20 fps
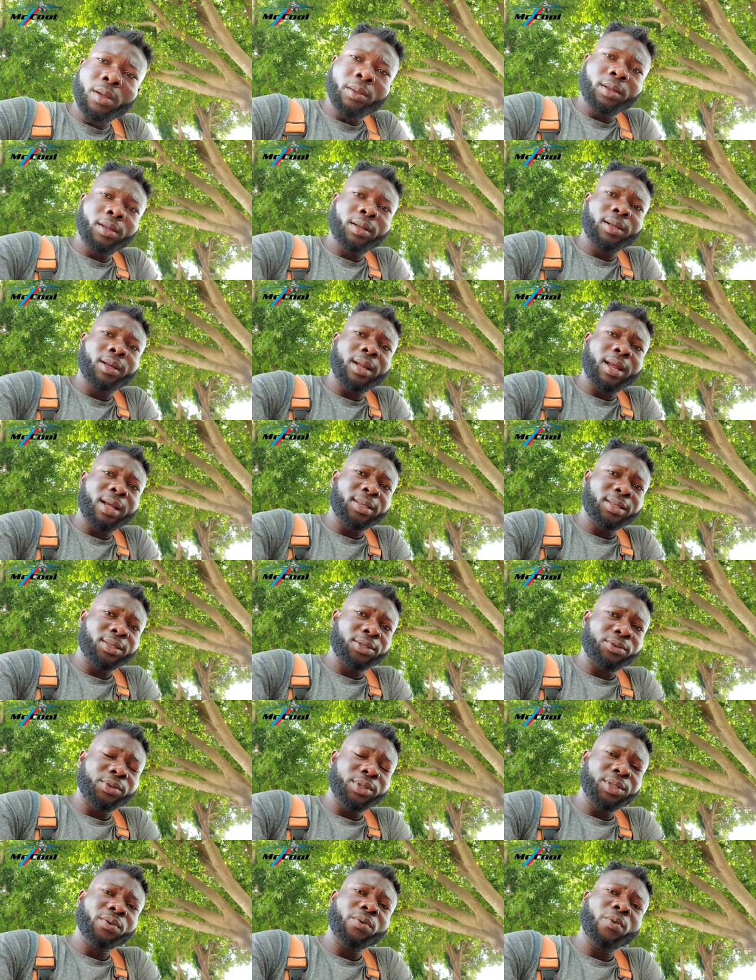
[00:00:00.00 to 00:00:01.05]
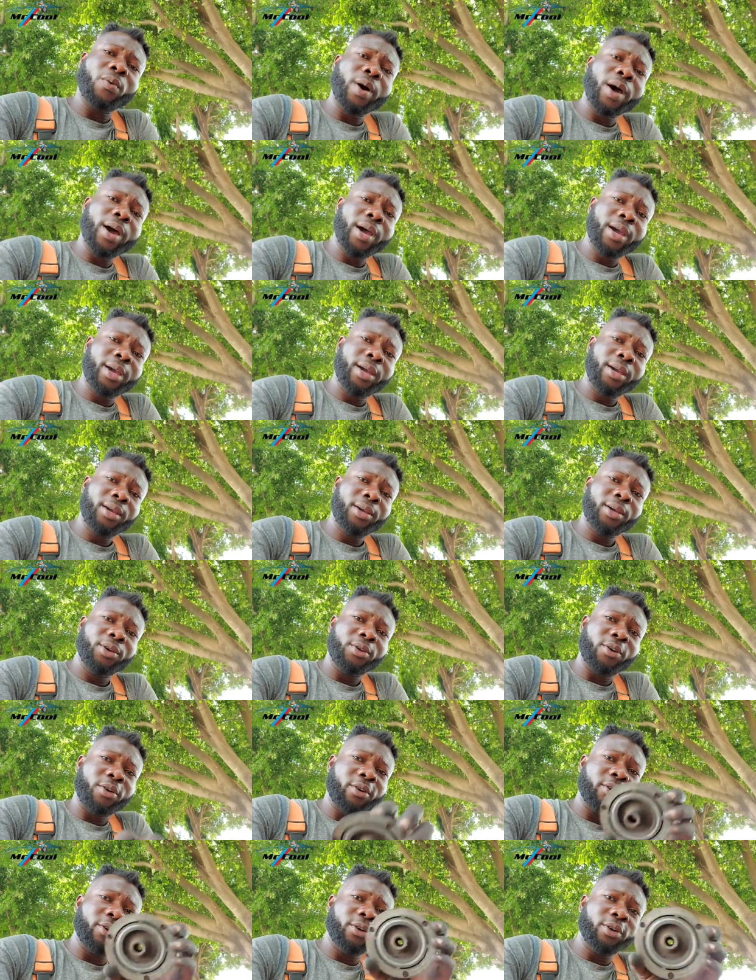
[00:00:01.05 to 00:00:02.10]
And the last reason why your
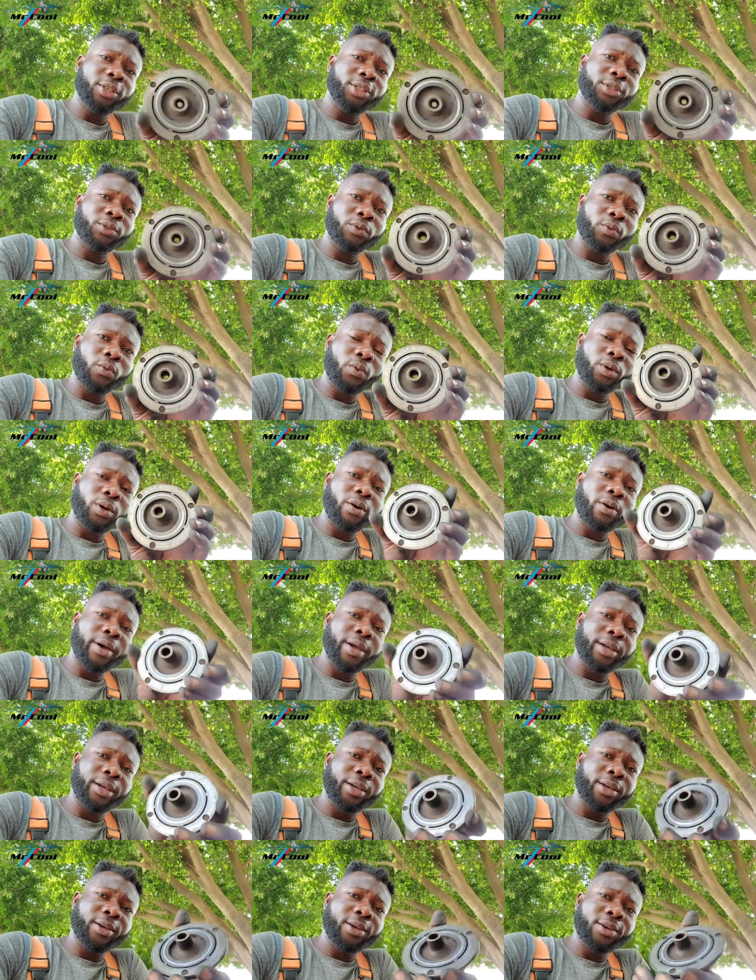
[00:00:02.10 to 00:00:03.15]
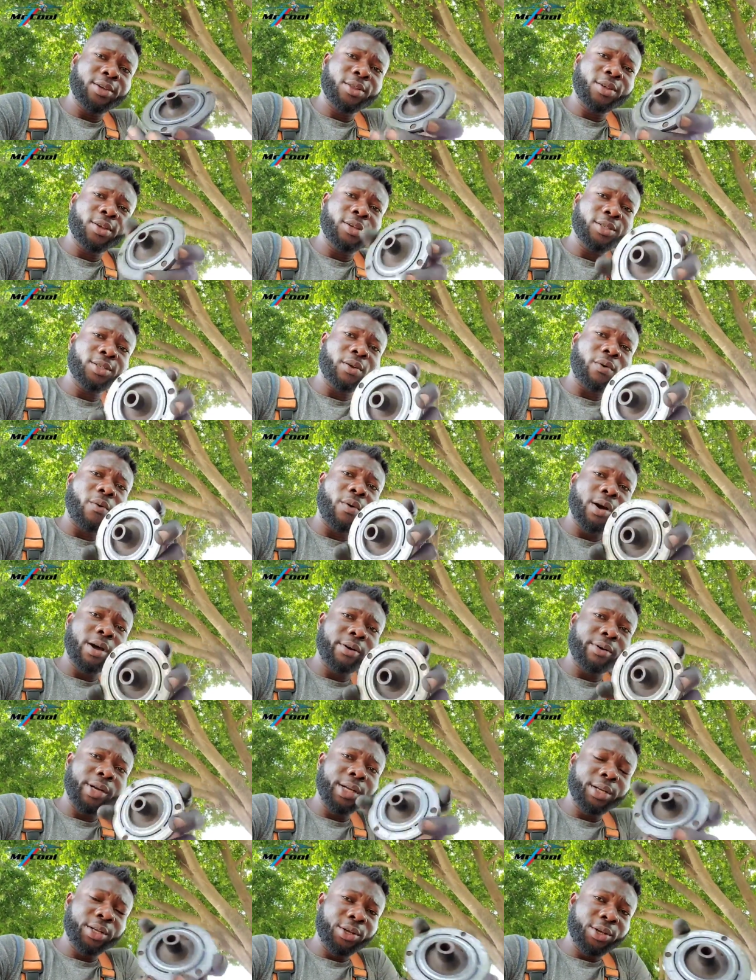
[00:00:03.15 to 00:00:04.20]
clutch will not engage is a
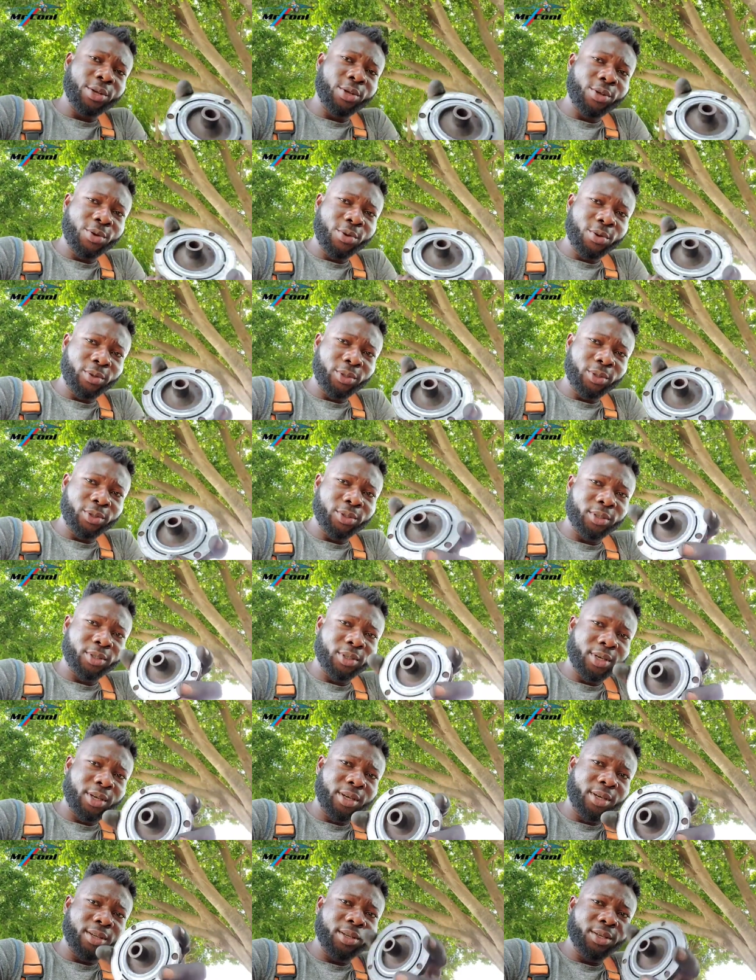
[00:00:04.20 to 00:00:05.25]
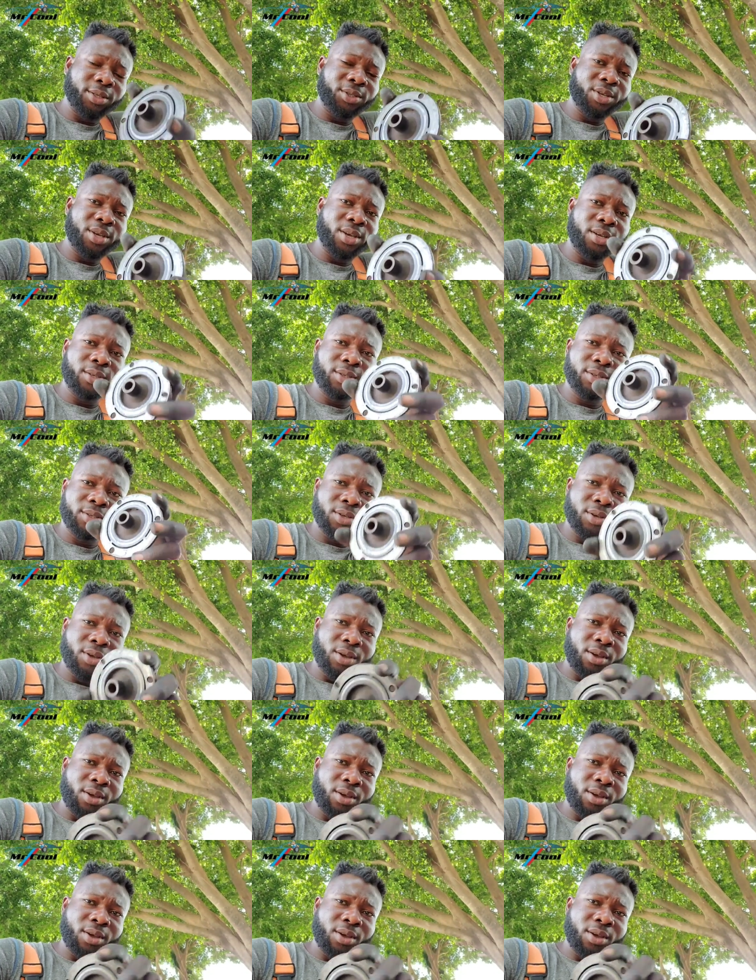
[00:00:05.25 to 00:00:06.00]
wiring issues. In this case,